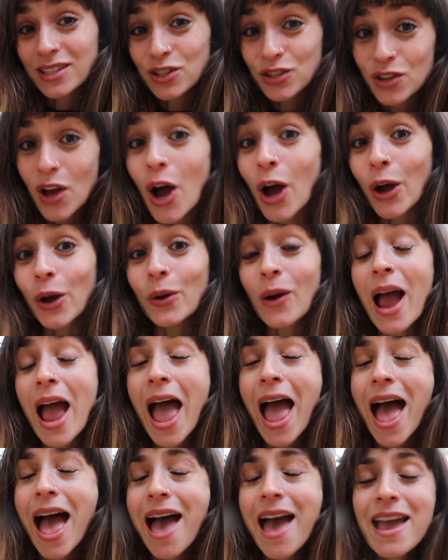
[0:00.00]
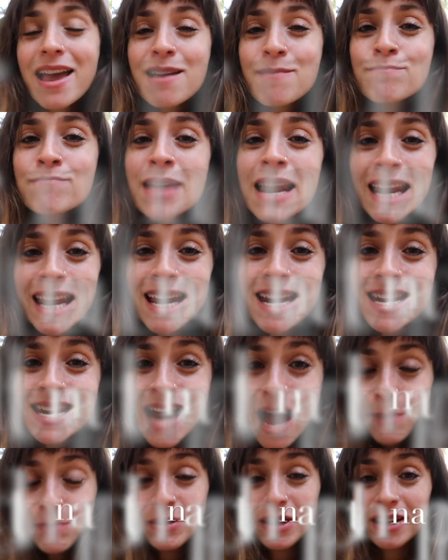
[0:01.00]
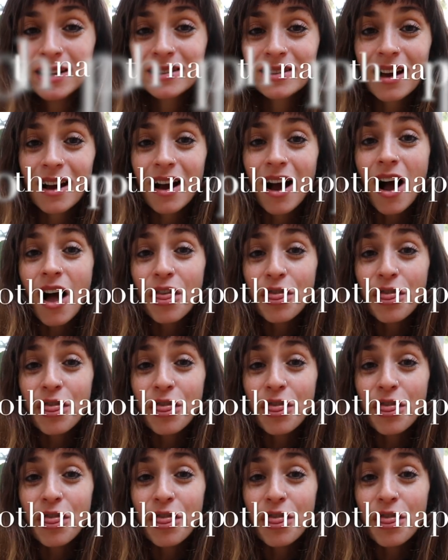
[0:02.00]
So, 8 million nappies are